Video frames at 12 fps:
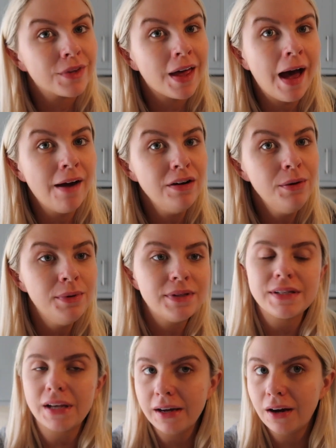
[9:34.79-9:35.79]
Harry would
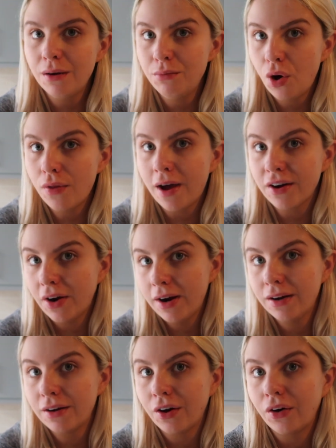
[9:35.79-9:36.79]
say I'm not that
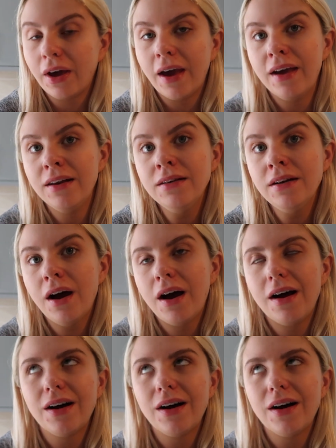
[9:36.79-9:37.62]
great at cooking.